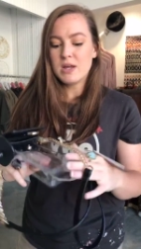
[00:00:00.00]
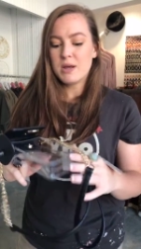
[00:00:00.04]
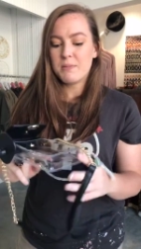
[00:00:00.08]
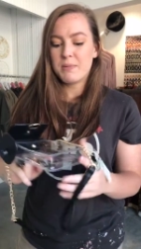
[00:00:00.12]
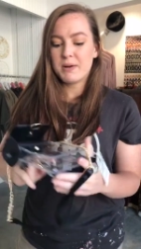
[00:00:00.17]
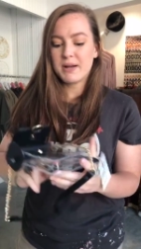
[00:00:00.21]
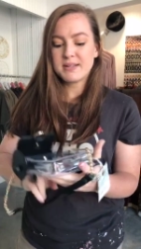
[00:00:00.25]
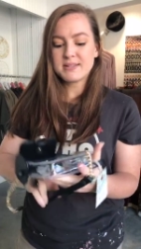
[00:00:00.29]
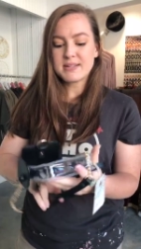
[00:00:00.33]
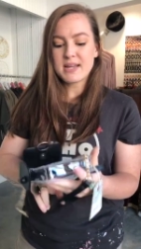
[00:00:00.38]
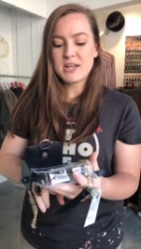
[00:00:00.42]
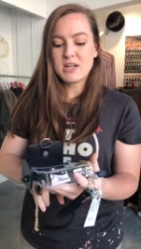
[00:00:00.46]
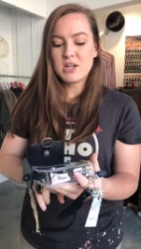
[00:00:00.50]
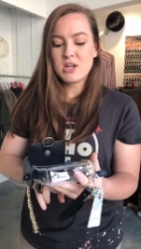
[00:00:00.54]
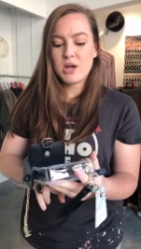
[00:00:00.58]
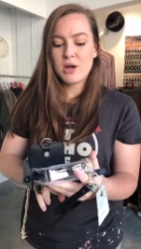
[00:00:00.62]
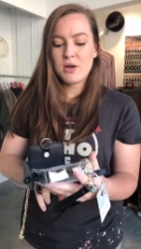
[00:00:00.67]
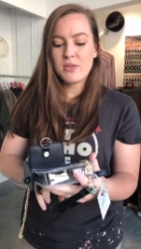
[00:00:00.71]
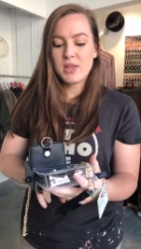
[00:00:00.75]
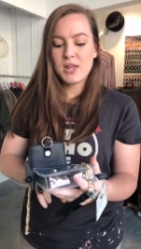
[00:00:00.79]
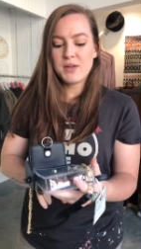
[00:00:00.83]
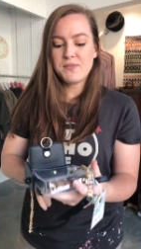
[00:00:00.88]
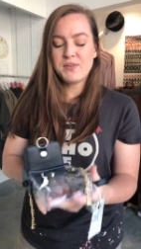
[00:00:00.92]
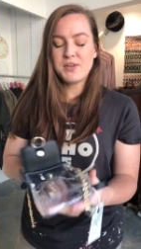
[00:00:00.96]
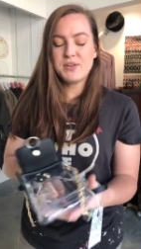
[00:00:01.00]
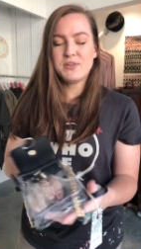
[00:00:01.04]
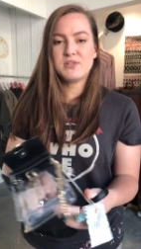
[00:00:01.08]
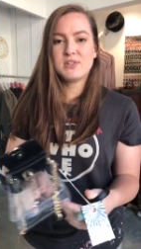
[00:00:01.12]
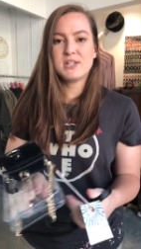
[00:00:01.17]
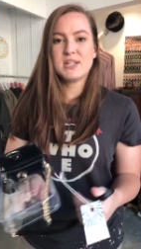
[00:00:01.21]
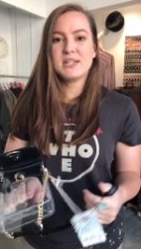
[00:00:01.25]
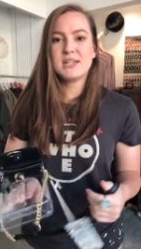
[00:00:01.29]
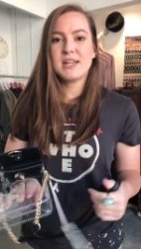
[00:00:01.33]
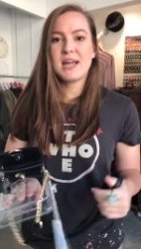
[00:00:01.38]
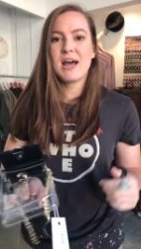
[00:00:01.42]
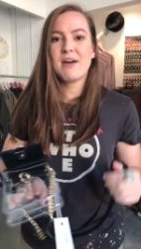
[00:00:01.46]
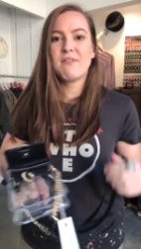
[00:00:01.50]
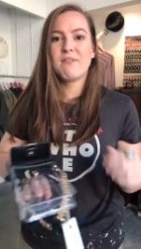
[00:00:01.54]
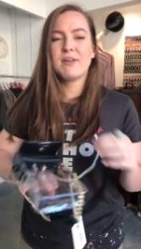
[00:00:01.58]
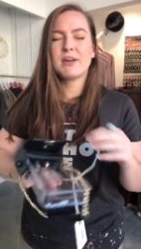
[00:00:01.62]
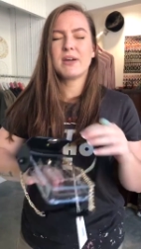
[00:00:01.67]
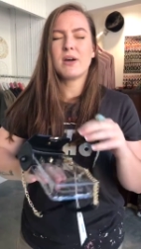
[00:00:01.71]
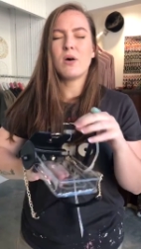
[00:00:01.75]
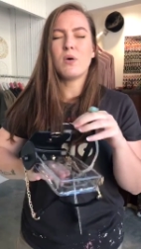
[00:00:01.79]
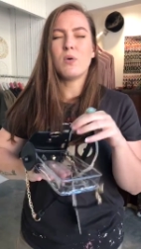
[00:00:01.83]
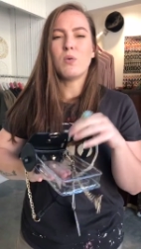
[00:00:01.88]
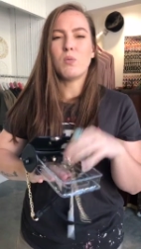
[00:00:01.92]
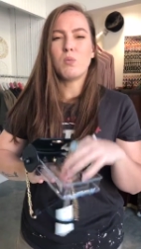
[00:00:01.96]
because I know that if you didn't have
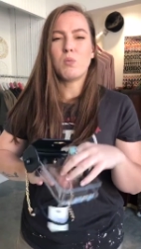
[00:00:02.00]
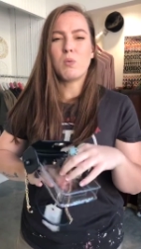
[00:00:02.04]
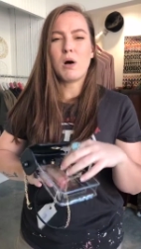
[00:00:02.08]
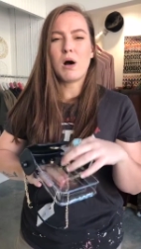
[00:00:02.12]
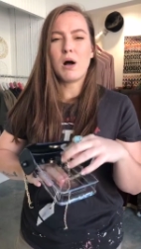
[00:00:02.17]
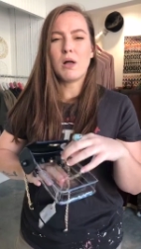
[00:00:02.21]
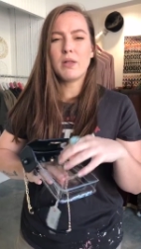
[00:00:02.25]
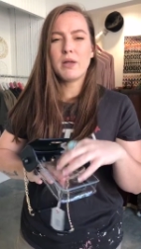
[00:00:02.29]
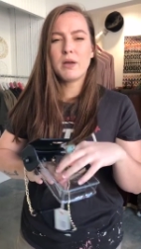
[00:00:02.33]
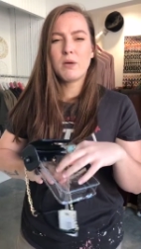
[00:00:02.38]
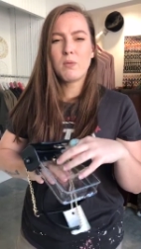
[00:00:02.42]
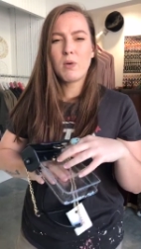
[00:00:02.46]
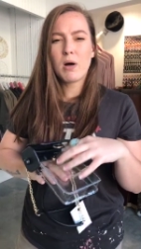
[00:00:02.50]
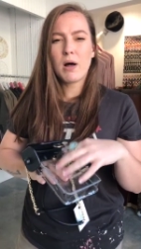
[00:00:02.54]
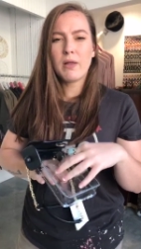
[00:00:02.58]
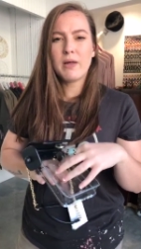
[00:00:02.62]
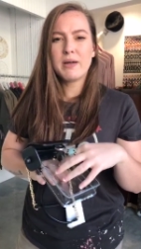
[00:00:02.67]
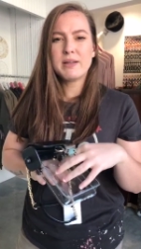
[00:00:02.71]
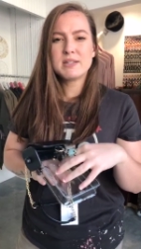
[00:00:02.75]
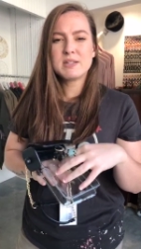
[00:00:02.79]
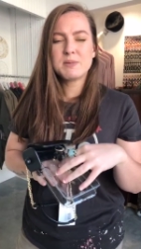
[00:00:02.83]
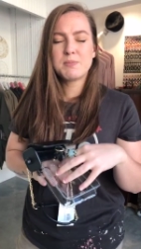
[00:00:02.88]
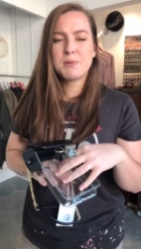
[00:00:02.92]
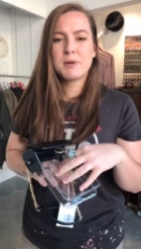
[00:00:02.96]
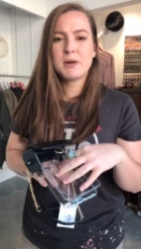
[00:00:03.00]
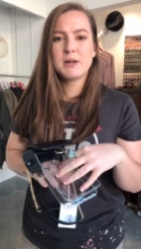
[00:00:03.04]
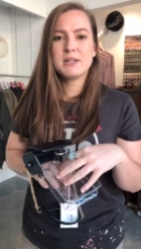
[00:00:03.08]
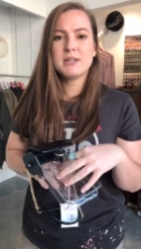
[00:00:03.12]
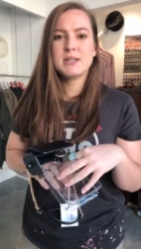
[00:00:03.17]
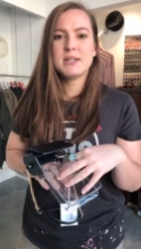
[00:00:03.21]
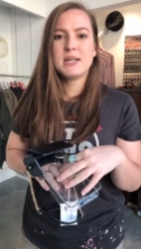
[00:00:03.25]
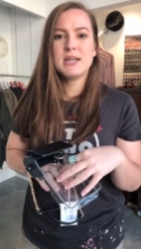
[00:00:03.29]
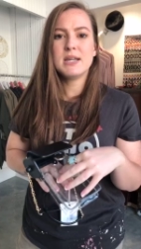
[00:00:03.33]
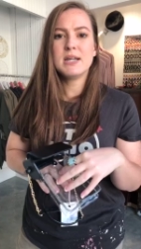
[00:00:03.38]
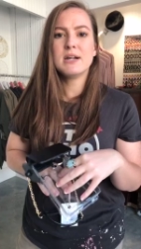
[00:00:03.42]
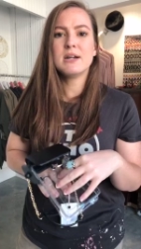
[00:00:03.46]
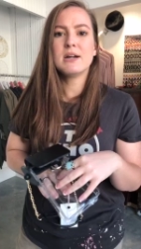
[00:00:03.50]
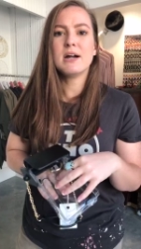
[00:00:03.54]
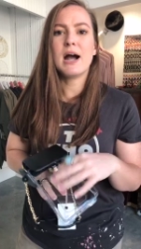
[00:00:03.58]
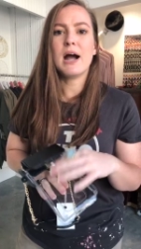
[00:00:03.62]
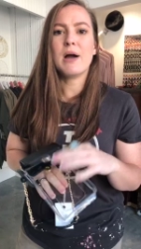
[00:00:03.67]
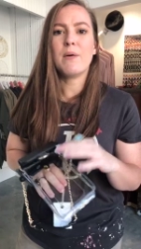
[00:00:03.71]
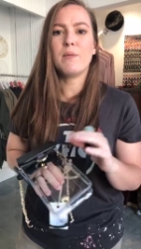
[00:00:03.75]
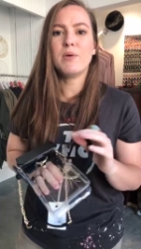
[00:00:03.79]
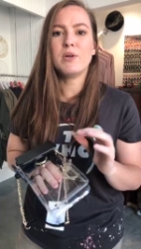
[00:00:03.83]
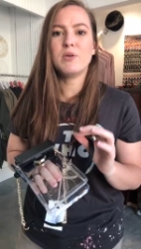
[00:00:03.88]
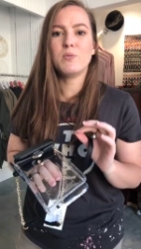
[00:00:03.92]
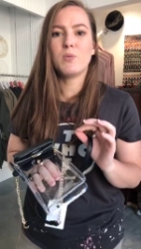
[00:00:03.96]
like a wallet wallet to put in here,
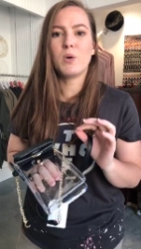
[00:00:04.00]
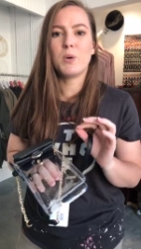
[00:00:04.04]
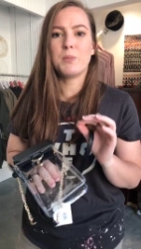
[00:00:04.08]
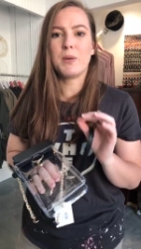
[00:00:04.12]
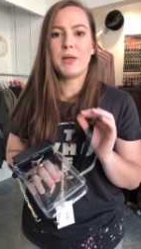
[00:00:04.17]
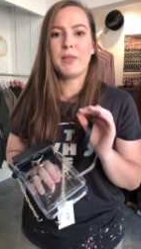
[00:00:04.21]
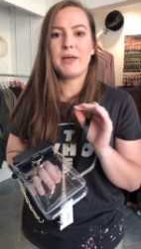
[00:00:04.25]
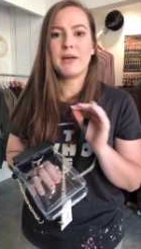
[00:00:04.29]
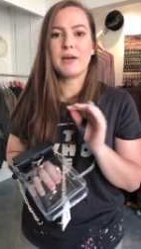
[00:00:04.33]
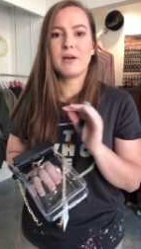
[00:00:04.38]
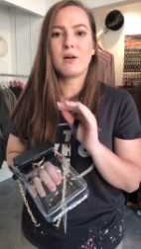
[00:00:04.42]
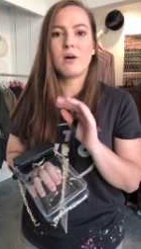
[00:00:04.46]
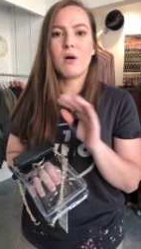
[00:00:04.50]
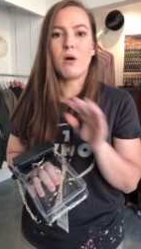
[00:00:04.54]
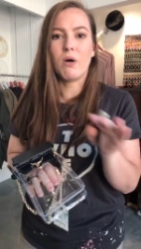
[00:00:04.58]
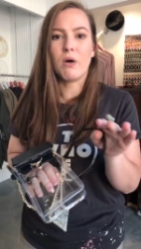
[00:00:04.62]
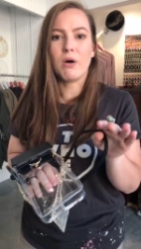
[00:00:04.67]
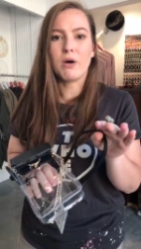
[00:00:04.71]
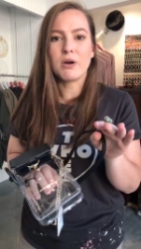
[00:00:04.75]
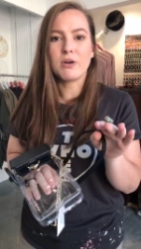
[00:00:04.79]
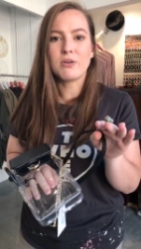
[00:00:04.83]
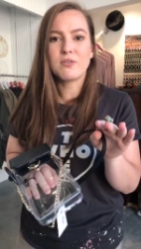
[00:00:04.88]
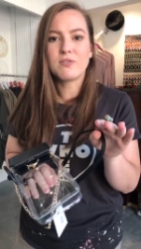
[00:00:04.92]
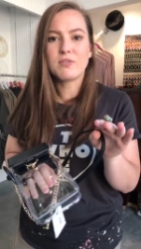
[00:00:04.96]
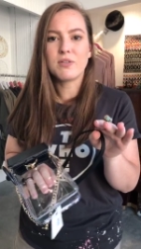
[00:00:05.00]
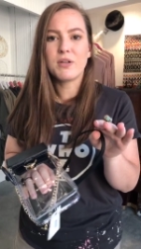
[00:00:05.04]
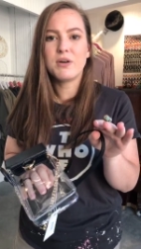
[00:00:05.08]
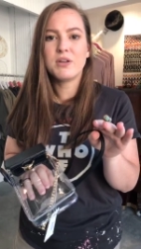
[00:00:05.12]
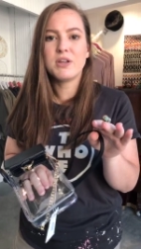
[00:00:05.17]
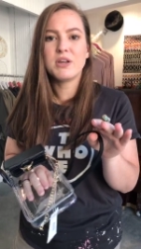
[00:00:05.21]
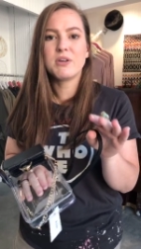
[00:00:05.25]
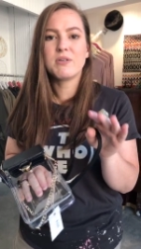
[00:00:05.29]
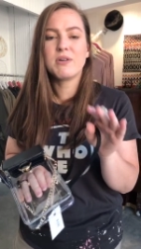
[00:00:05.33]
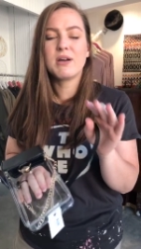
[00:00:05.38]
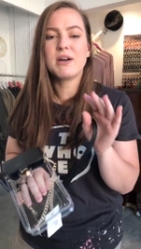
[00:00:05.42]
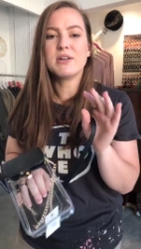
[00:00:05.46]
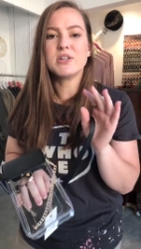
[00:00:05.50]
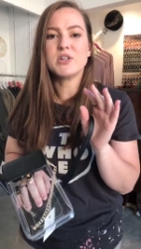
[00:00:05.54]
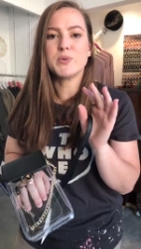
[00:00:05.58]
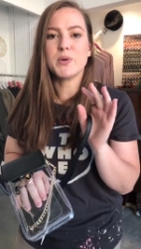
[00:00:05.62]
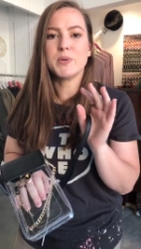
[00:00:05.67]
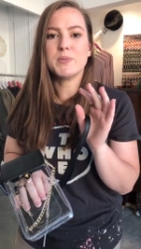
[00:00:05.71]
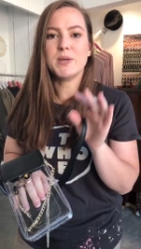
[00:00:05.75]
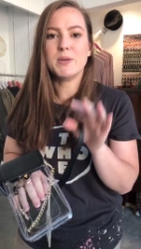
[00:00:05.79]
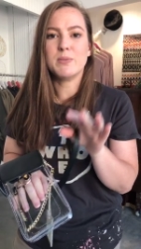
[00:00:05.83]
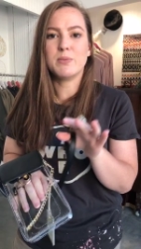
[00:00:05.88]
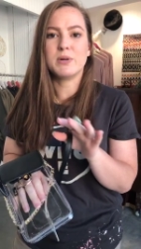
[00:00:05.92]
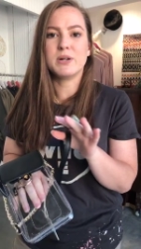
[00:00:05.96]
I wouldn't want my like card floating around to
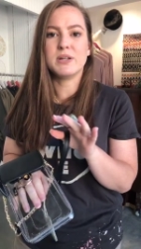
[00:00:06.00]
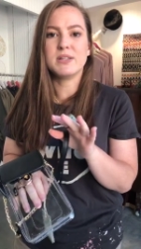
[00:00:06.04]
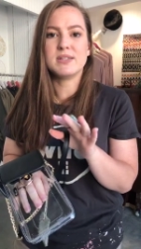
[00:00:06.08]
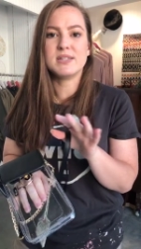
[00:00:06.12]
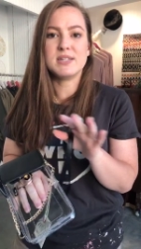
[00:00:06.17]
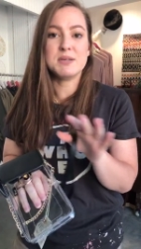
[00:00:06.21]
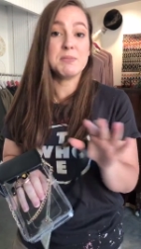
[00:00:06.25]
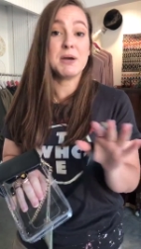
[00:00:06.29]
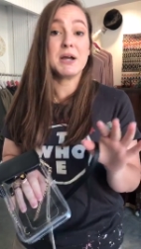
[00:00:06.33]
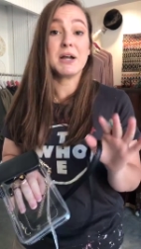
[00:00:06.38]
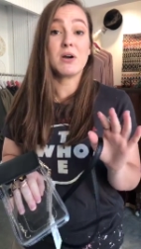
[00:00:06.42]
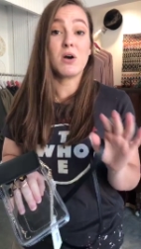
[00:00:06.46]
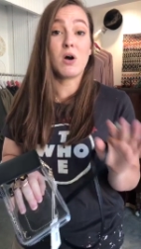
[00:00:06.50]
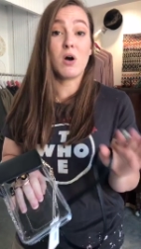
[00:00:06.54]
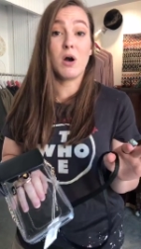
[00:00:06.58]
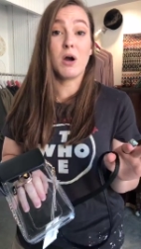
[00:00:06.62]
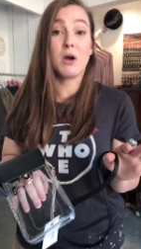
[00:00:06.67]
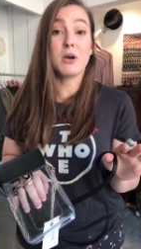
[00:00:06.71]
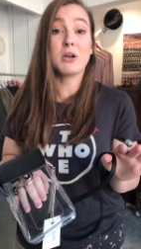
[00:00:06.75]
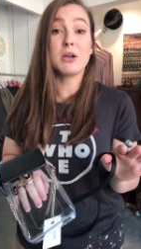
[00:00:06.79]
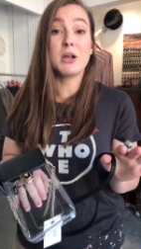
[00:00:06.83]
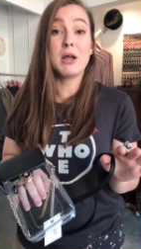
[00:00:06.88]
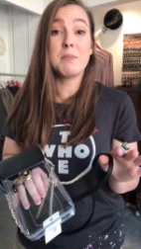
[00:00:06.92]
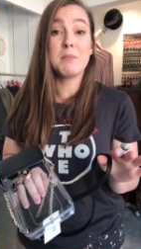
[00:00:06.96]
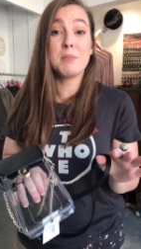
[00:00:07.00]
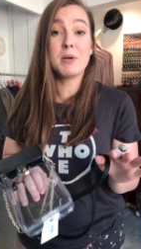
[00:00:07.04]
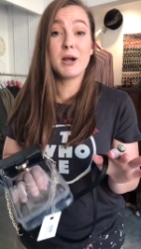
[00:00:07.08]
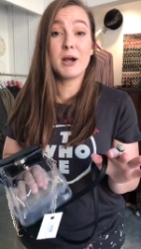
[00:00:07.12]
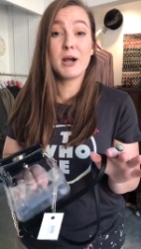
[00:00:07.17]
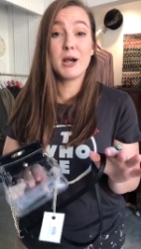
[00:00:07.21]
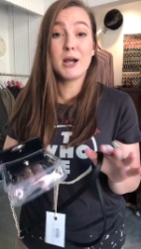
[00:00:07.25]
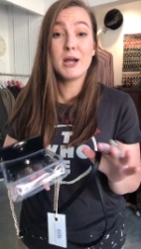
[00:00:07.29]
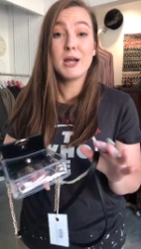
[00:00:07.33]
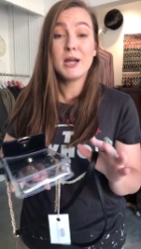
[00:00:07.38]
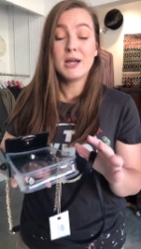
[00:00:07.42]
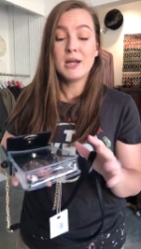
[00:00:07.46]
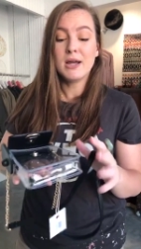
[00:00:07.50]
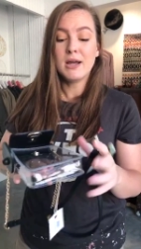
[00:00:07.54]
where people could see my card number.